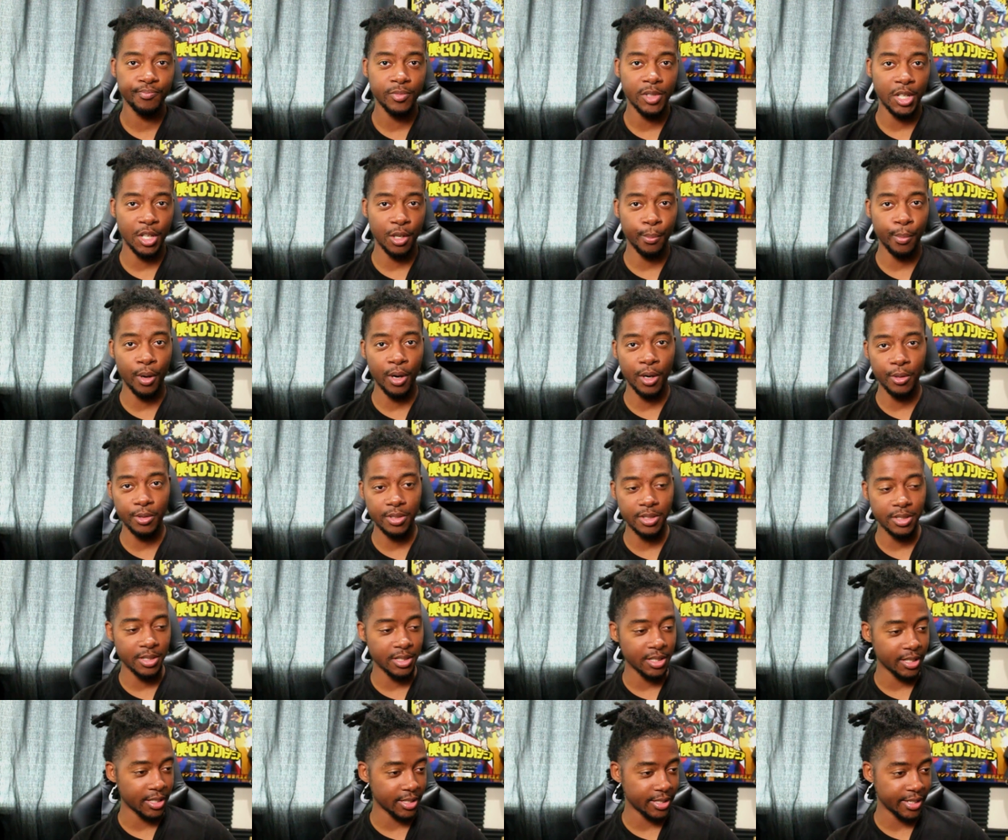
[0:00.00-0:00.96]
And the person
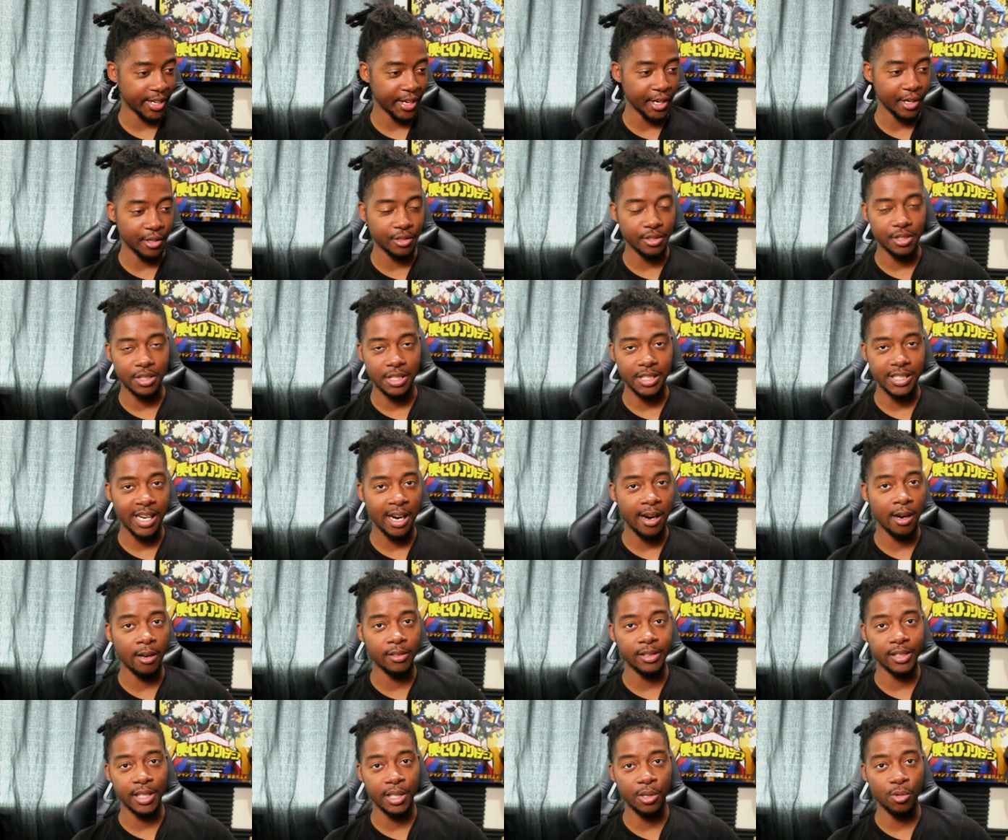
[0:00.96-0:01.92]
just hears the
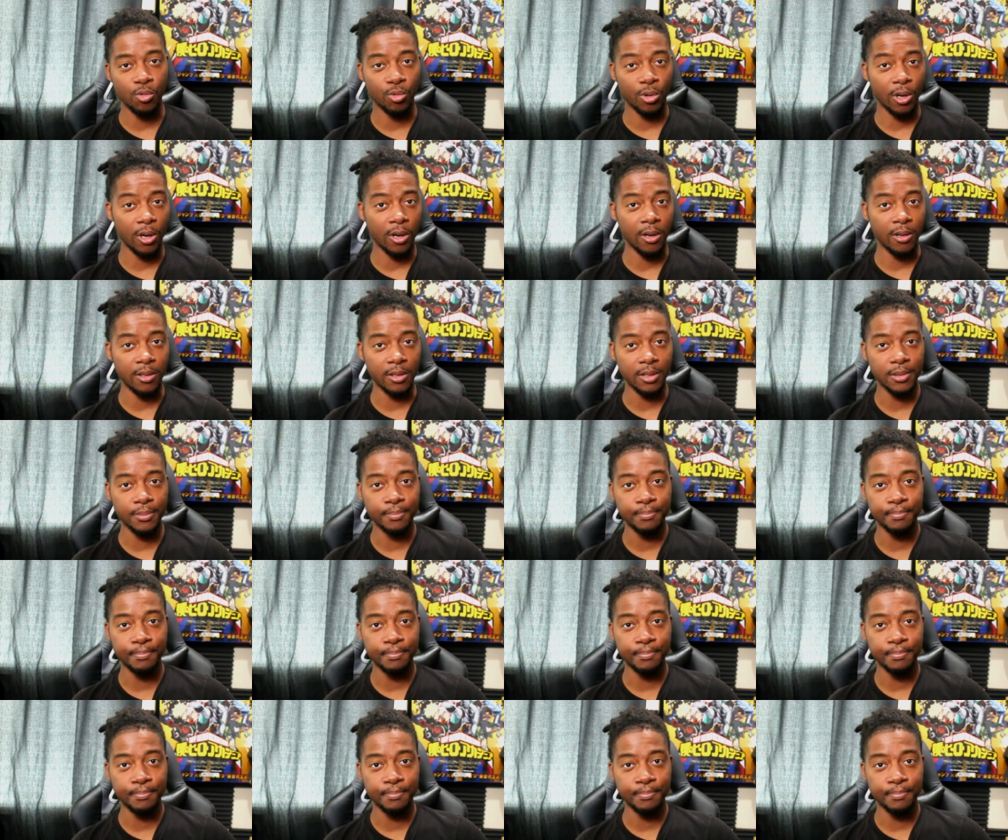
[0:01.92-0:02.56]
entire thing wrong.